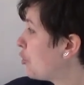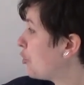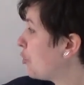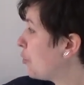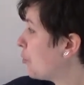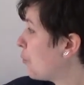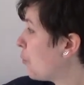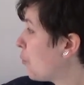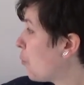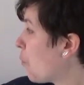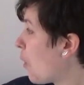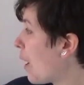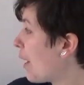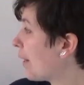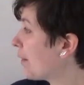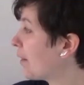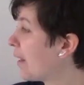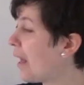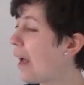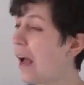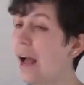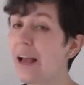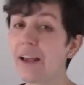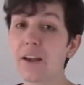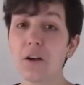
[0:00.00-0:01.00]
1,
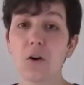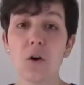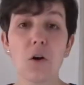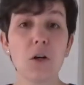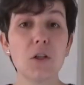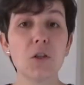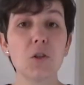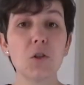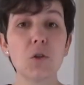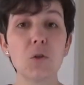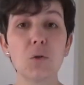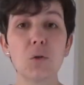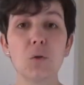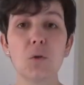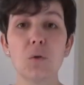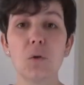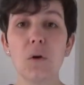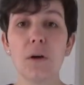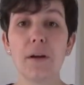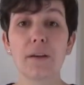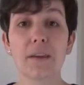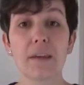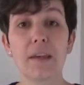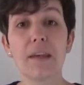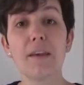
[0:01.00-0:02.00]
I'm going to
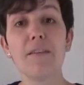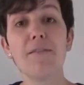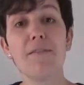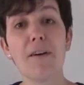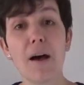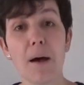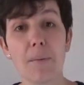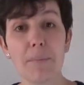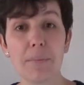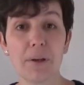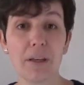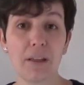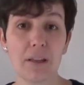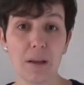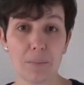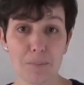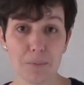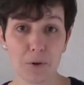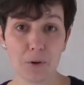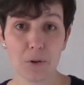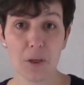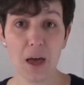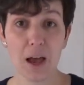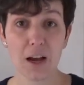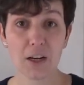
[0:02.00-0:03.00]
give up in the
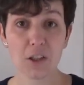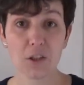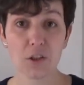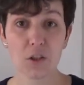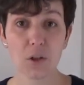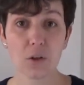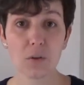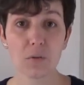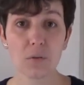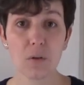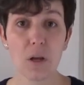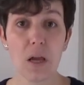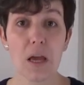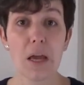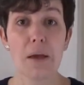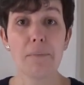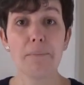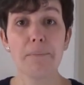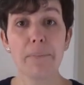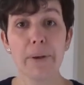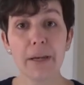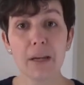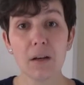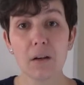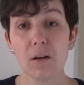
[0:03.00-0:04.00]
production
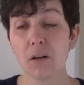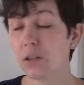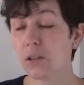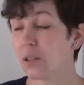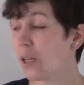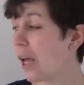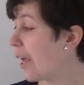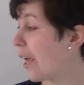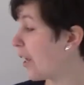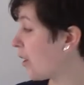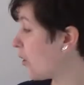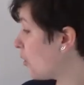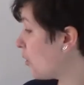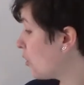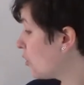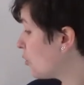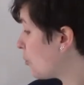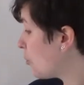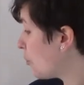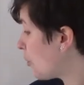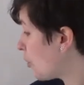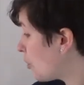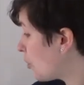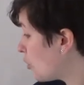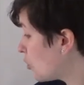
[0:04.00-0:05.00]
because I'm going to
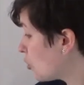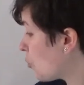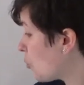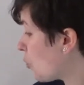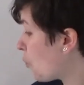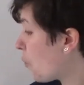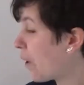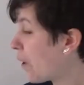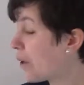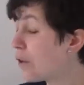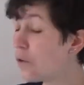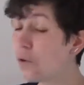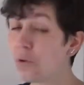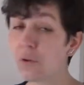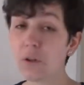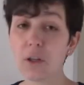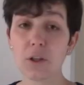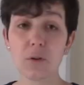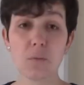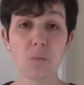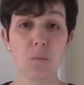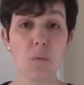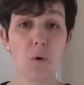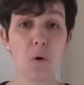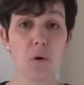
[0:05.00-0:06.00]
produce 1 unit
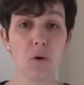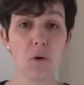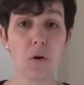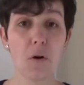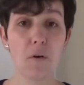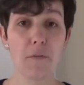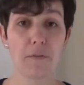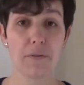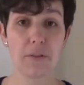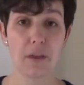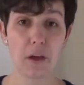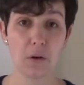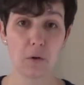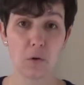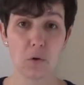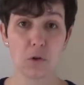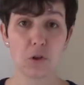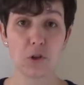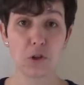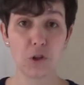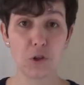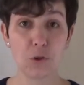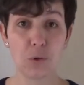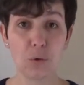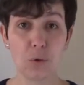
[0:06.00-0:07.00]
more of the good
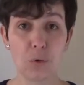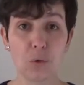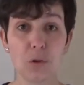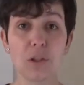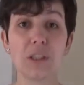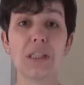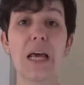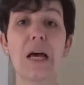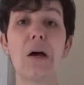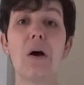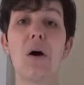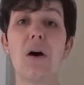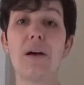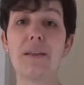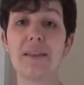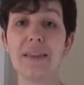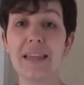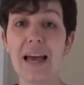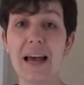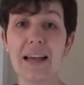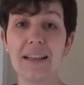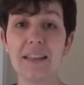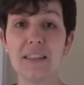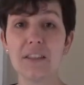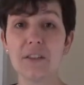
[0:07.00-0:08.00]
2. So
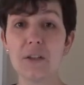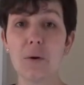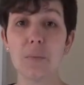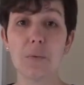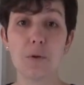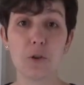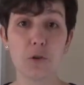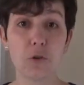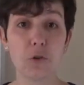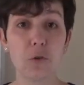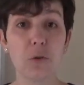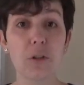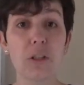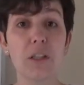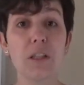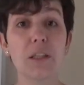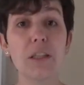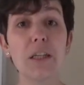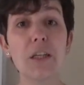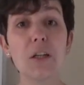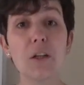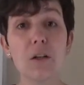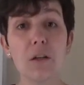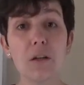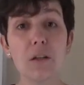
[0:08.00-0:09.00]
that is the opportunity
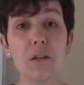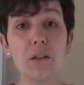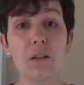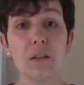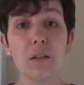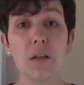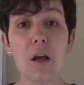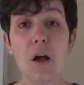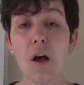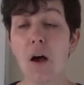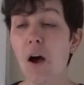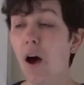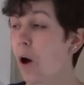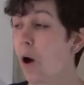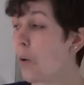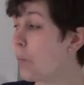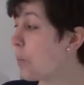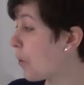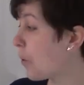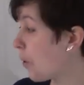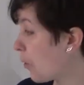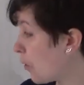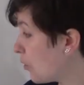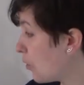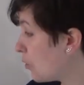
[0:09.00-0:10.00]
cost of
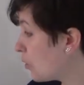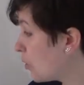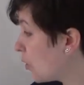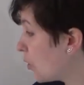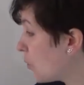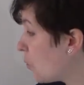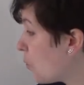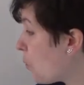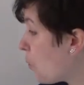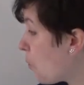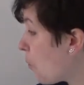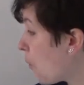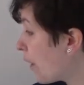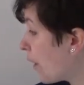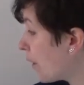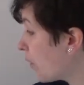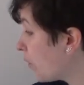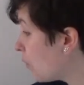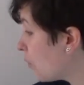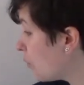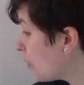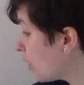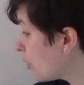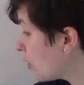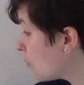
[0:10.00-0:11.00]
producing 1
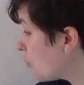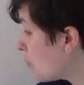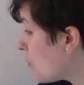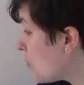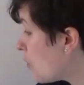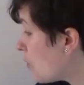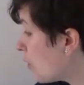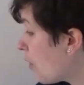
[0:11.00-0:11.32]
unit more